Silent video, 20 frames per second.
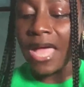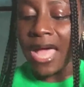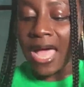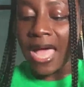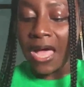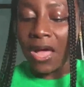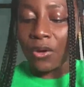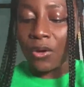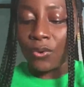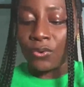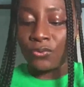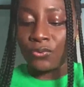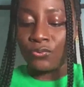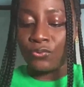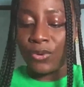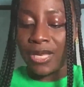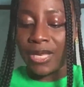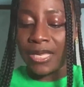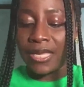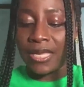our own
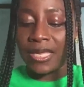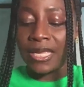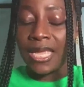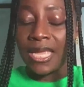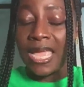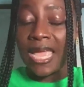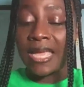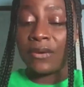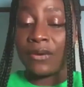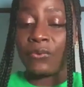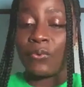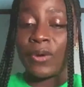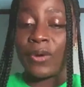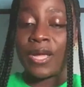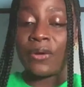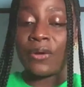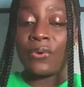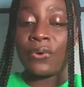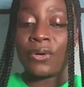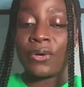way and
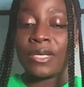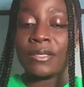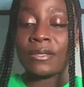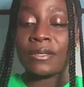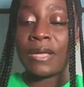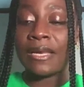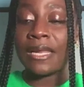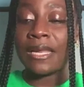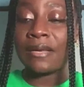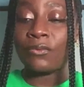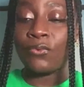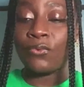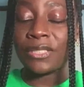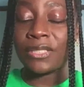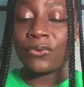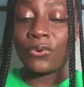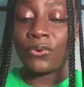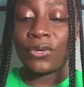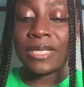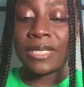where God and then
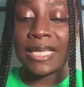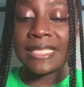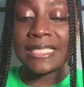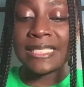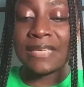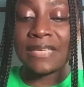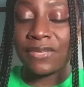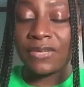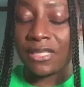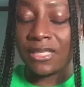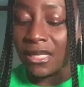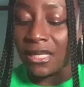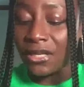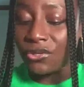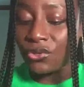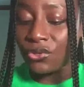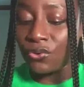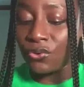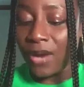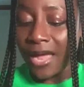what God has given
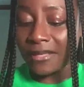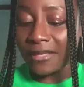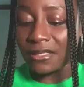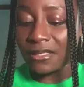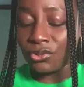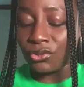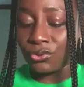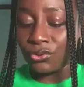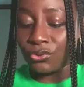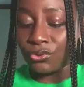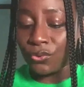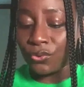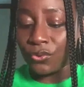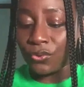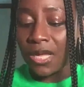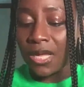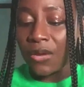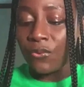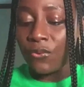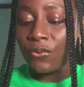to us to do.
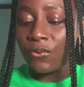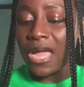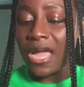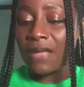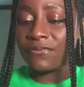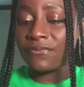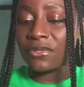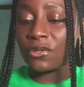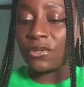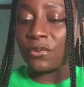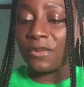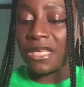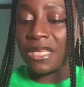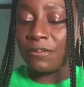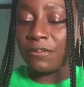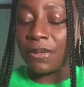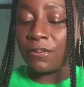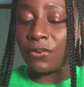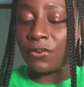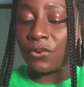We have so many
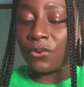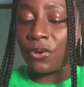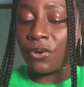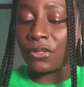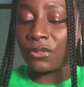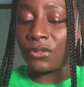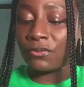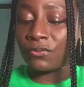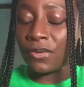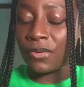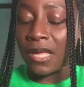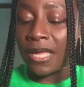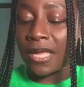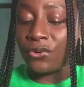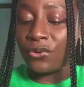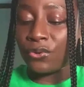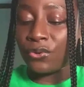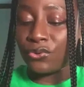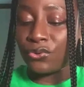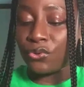people on uh,
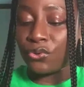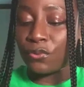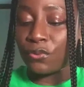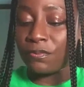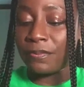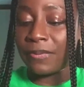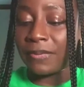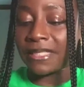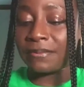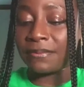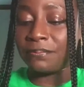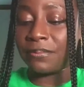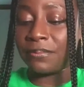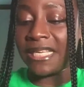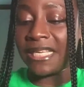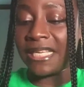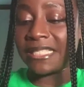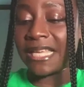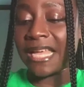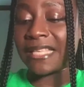YouTube, but
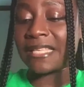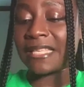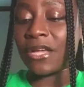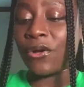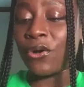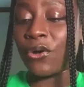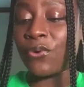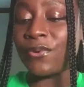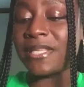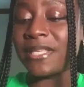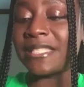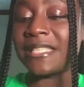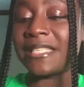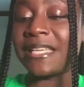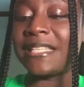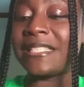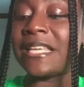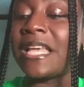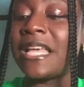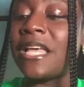please, as I always say,
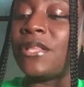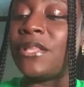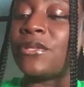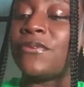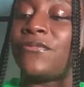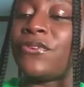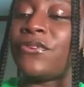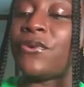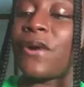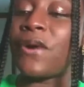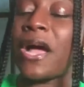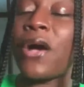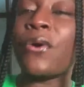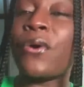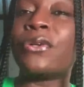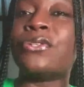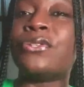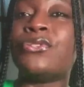if you are on